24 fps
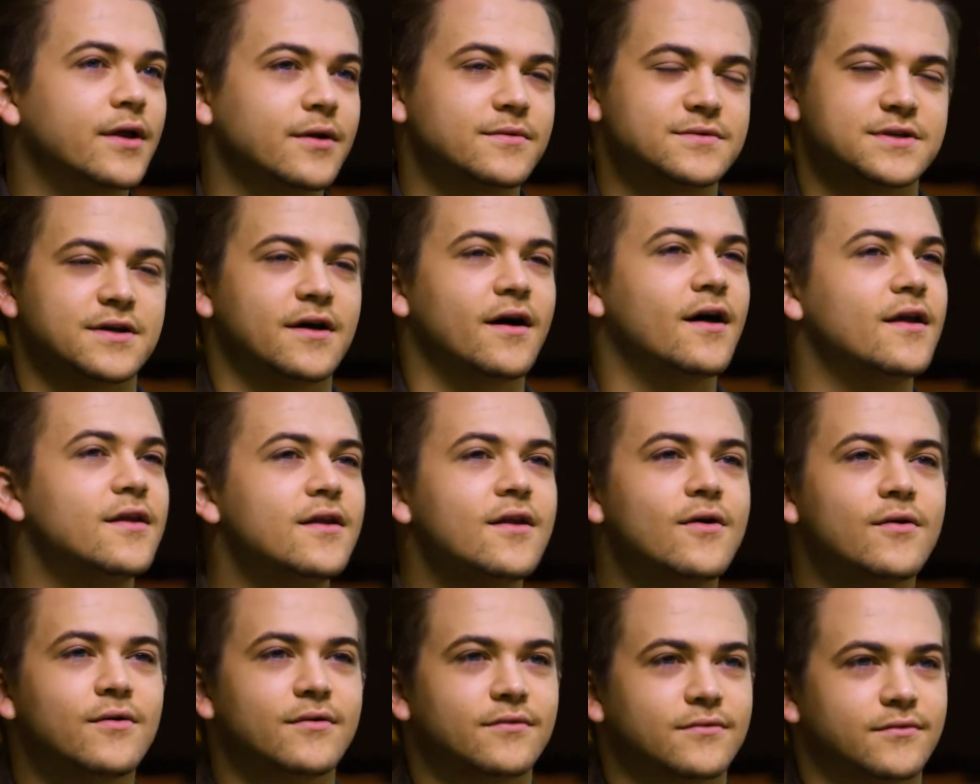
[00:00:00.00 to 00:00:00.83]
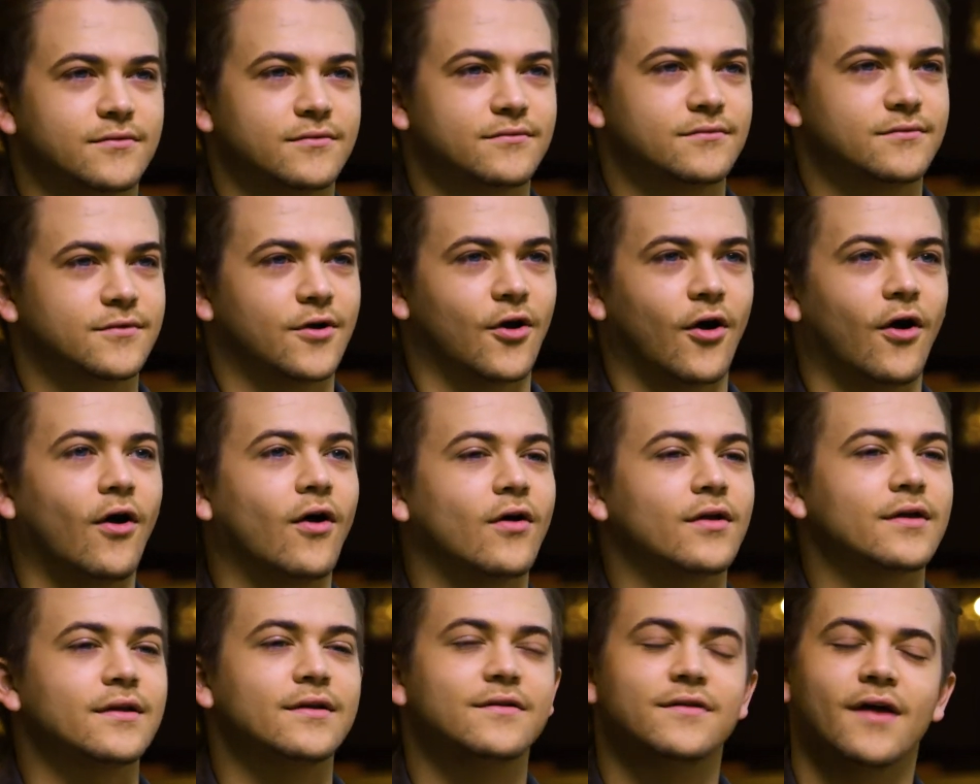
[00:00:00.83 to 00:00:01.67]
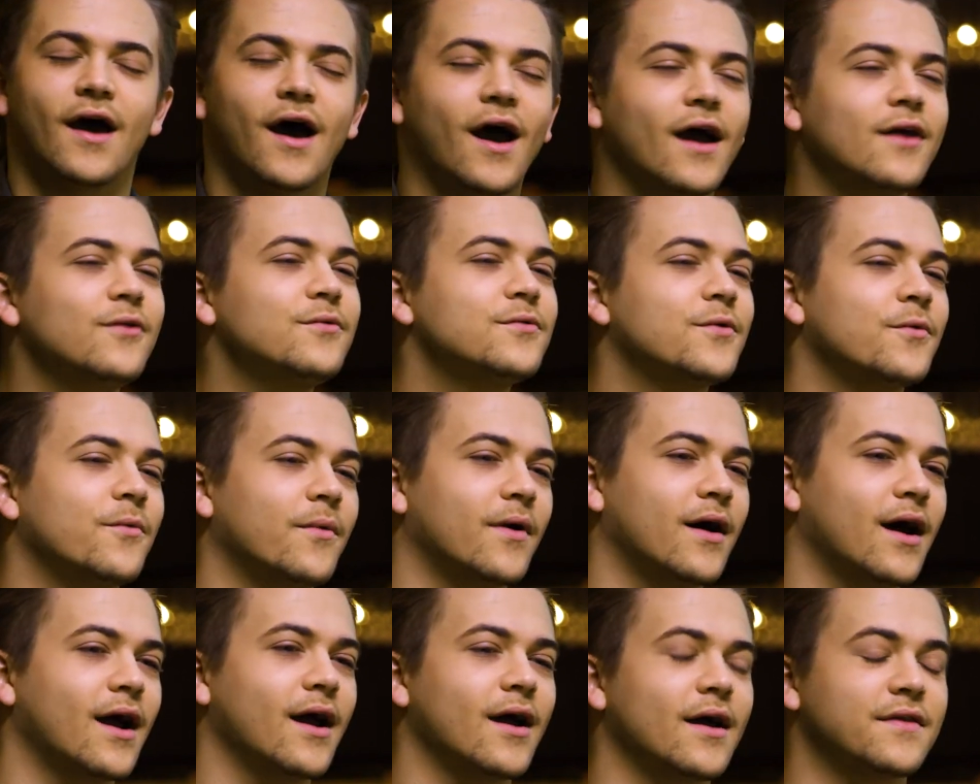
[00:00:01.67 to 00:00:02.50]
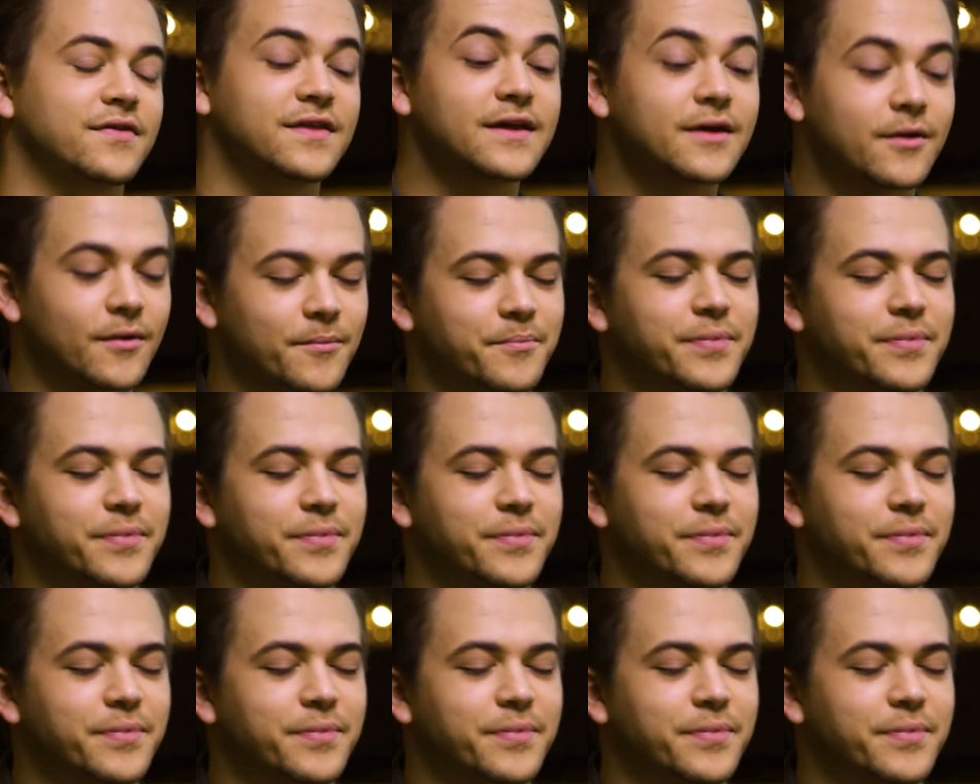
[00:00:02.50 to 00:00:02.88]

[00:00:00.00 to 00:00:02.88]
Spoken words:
It was an unknown call. And I don't know why. I think